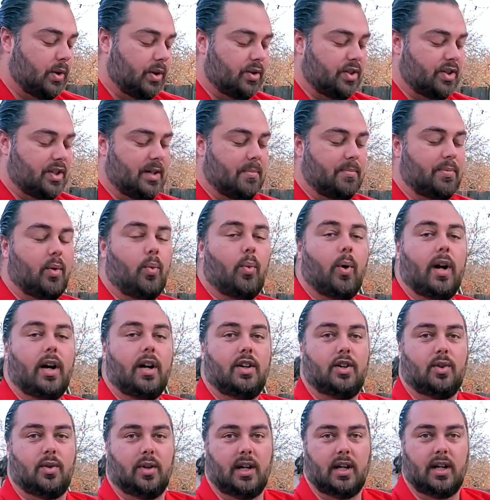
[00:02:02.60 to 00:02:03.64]
simple way of
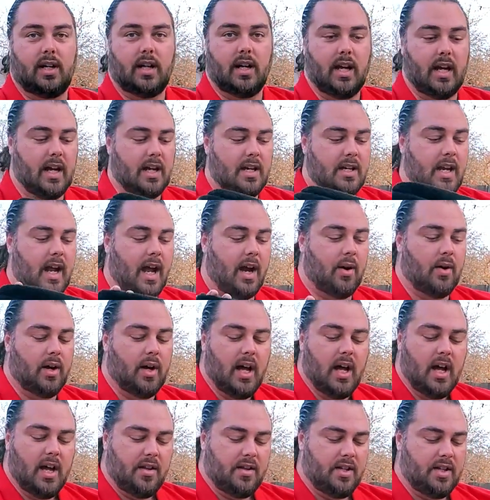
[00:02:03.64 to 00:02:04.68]
doing it. Now,
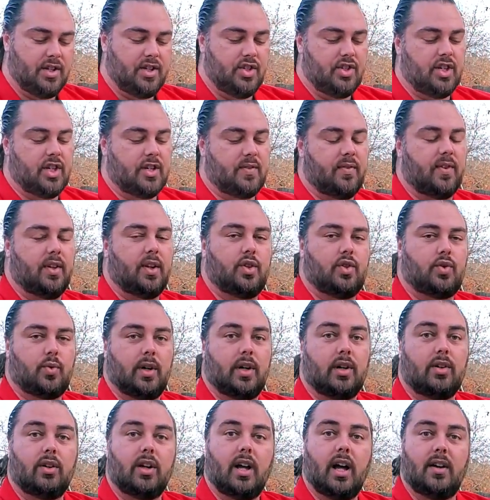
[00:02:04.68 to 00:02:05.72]
this is just for the
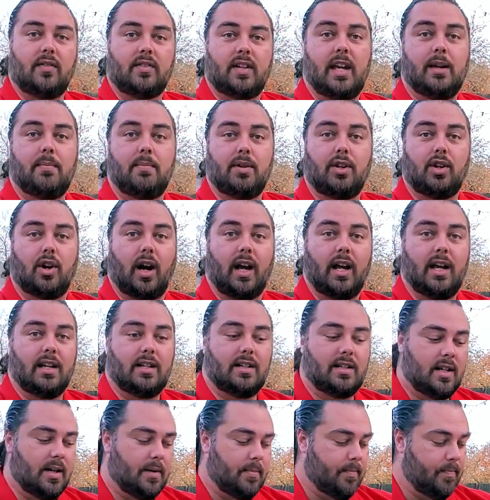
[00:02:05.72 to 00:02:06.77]
drill of keeping your hands
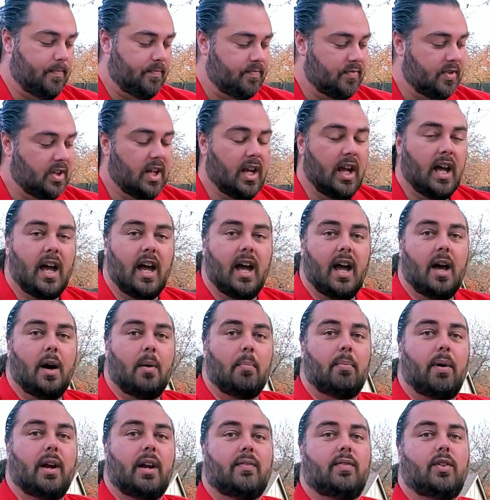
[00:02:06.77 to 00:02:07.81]
up.
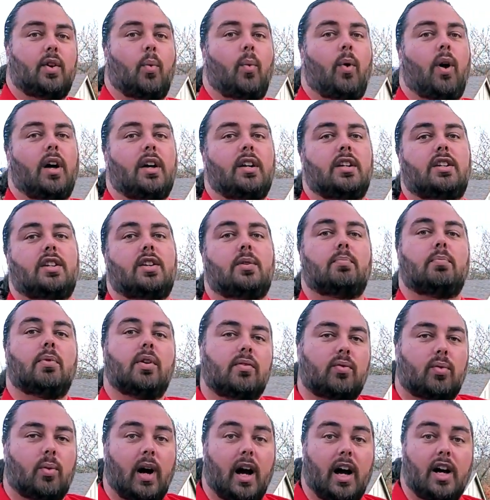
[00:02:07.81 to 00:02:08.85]
But if you're wanting to move
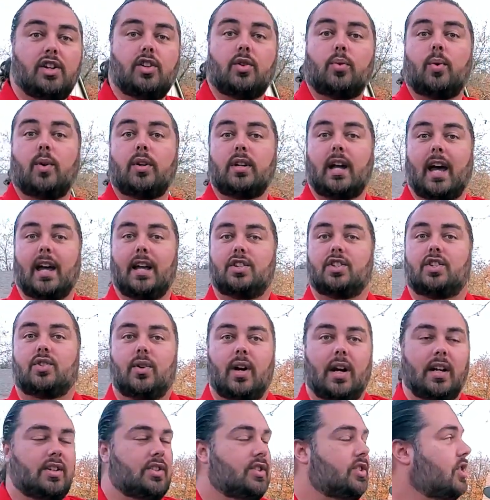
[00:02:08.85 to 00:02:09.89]
around, you're wanting to add
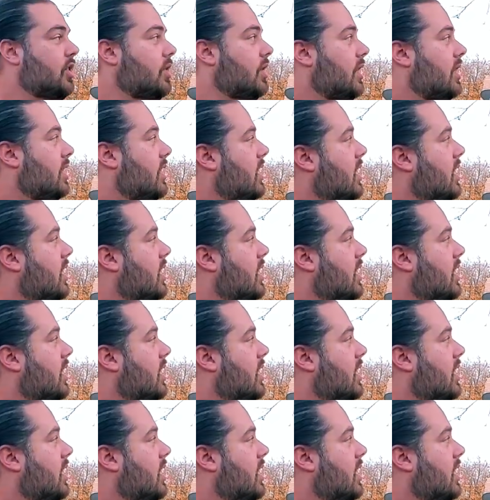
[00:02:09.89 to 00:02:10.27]
strikes to it,